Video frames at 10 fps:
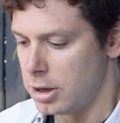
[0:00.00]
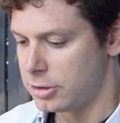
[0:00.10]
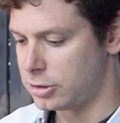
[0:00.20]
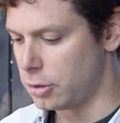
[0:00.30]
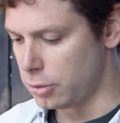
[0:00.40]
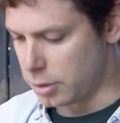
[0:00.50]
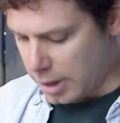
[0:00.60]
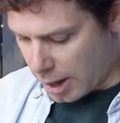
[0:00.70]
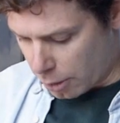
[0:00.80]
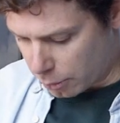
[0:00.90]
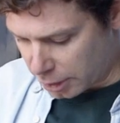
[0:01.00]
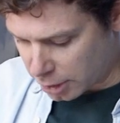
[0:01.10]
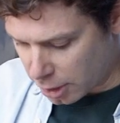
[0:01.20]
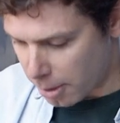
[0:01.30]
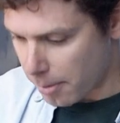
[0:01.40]
So now we're
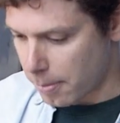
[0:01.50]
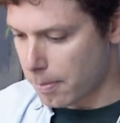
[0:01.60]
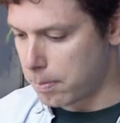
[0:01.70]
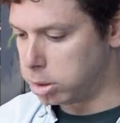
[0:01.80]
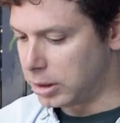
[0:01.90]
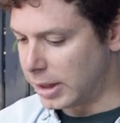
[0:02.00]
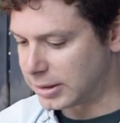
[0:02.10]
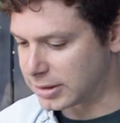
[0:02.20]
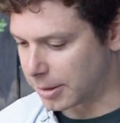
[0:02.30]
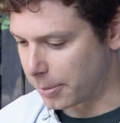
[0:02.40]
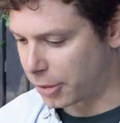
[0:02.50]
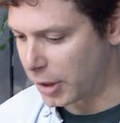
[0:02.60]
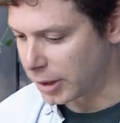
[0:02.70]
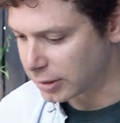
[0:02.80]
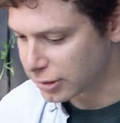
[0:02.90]
gonna blend some
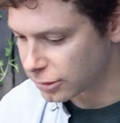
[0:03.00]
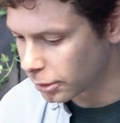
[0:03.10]
things.